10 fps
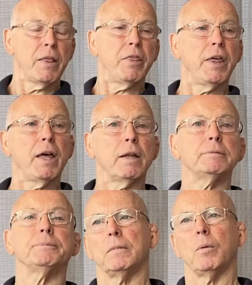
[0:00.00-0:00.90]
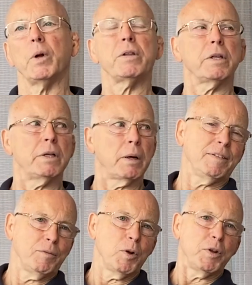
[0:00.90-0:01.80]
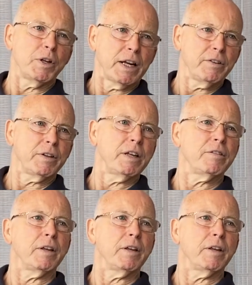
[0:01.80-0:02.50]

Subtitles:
Then, went to the dump. You know, in the United States,